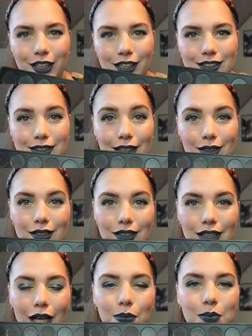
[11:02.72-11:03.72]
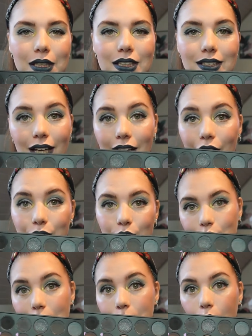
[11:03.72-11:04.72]
because then that means I have
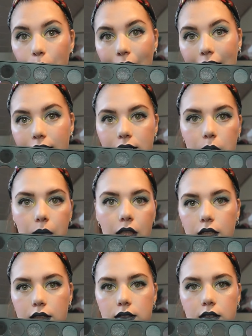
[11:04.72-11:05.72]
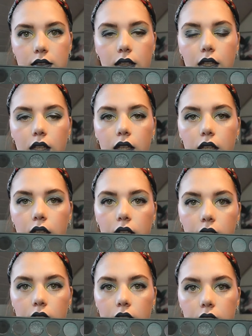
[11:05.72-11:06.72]
three more blacks in my collection
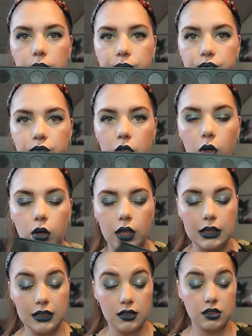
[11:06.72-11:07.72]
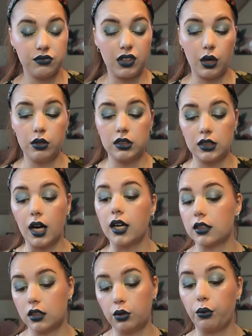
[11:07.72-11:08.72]
um, or at least very
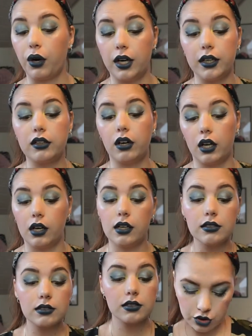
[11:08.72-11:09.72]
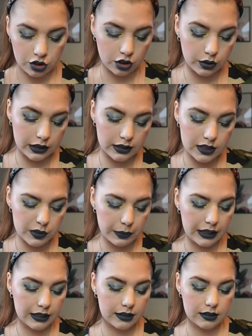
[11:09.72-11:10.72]
dark gray colors so in this
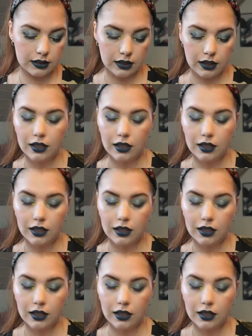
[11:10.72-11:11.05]
palette